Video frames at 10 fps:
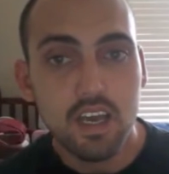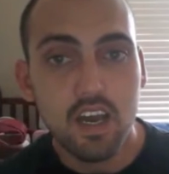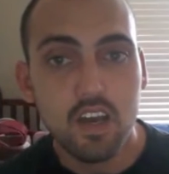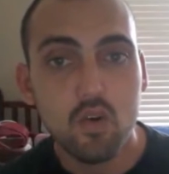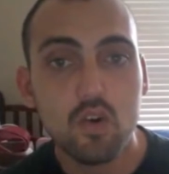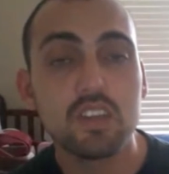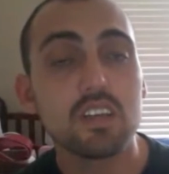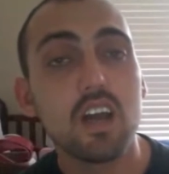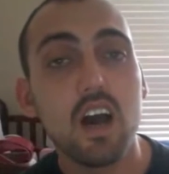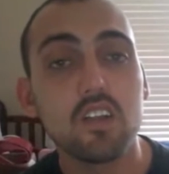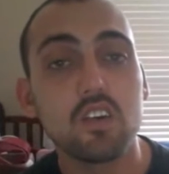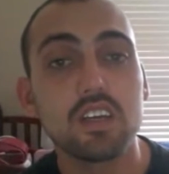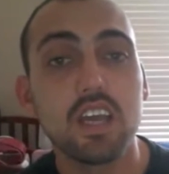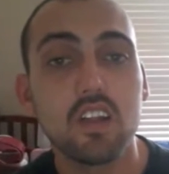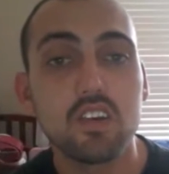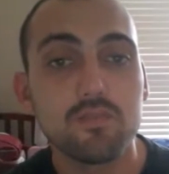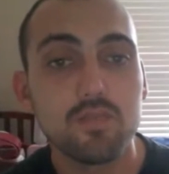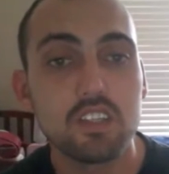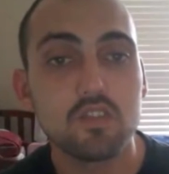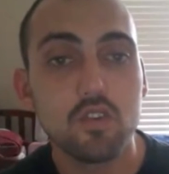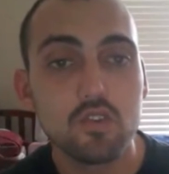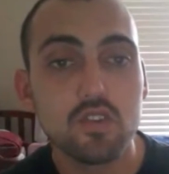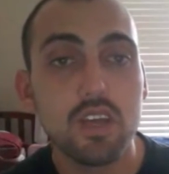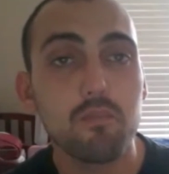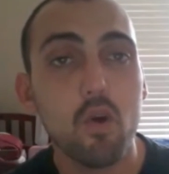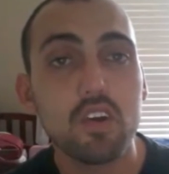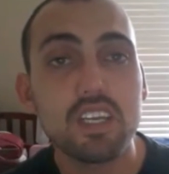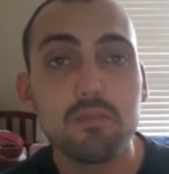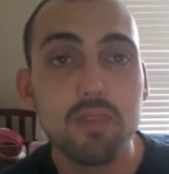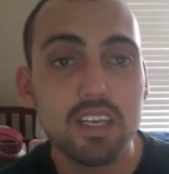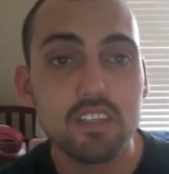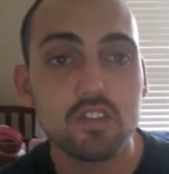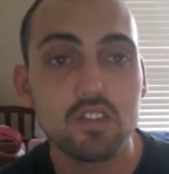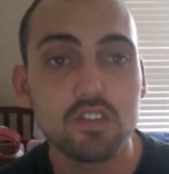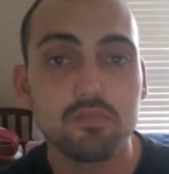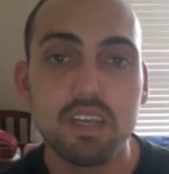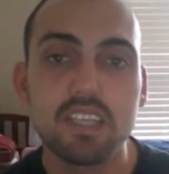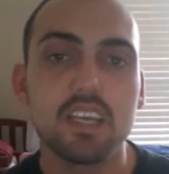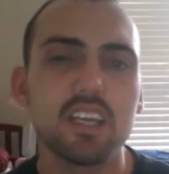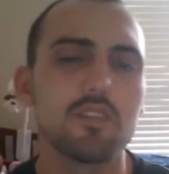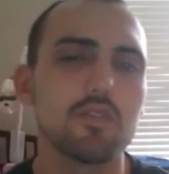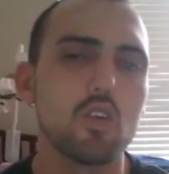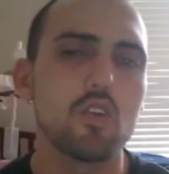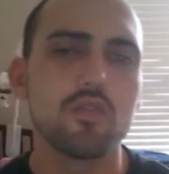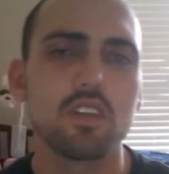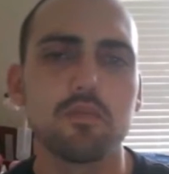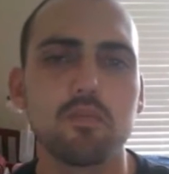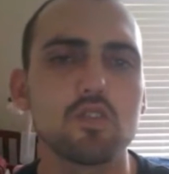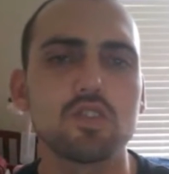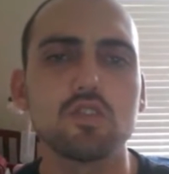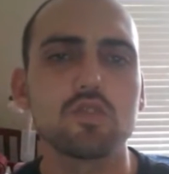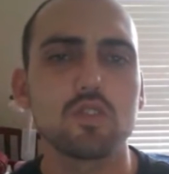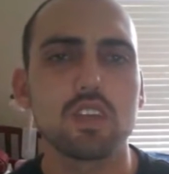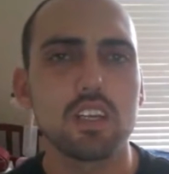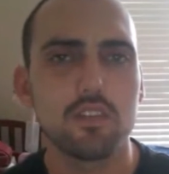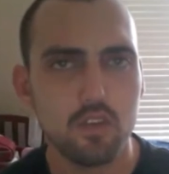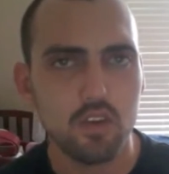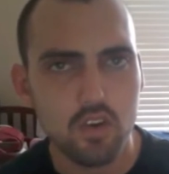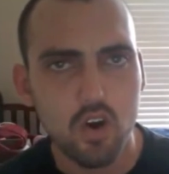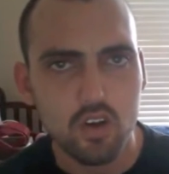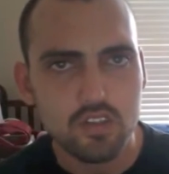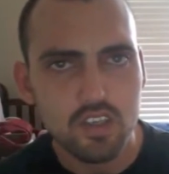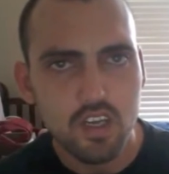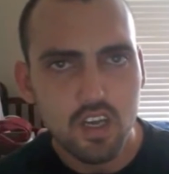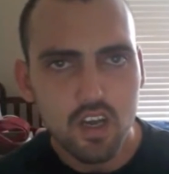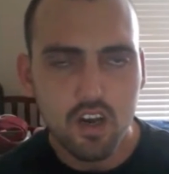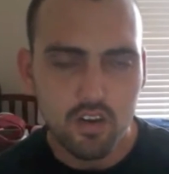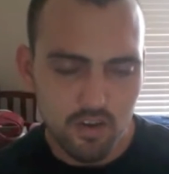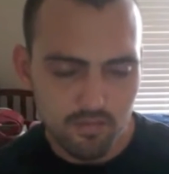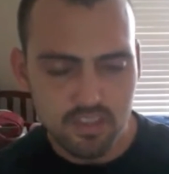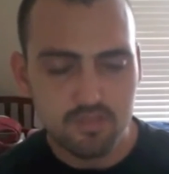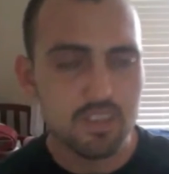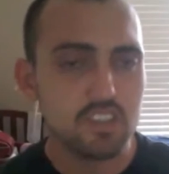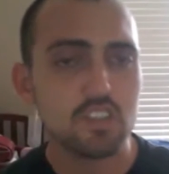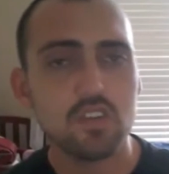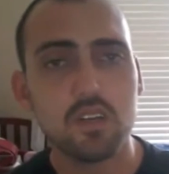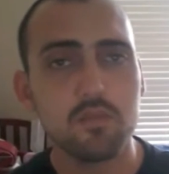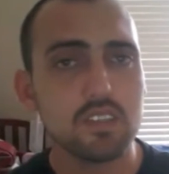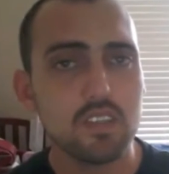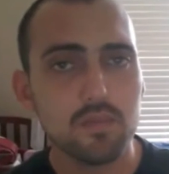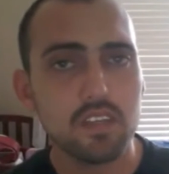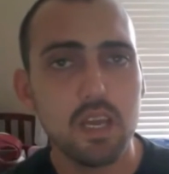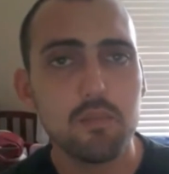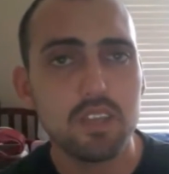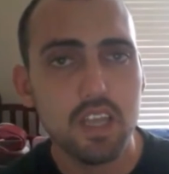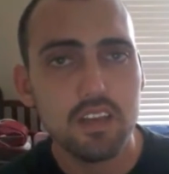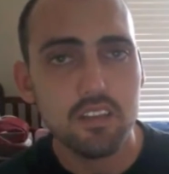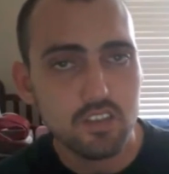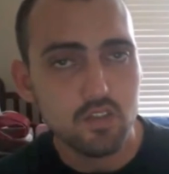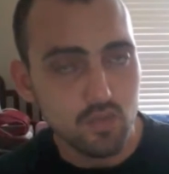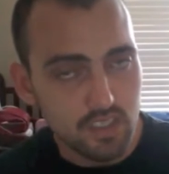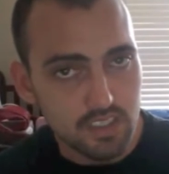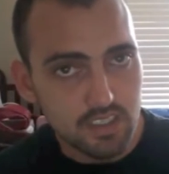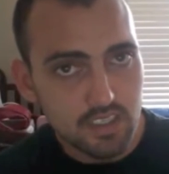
According to Kotler and Keller, it's crucial that marketing managers maintain a flow of the most useful data for their cause. This means to try to mix up the type of data that you get.